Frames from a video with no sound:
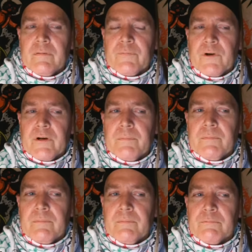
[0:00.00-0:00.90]

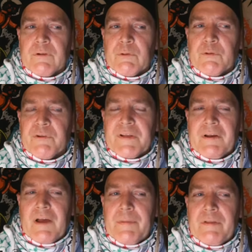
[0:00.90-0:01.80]
from revolutionary
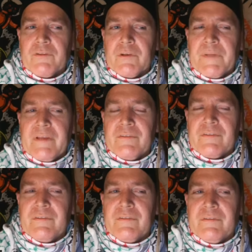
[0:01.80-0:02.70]
communism as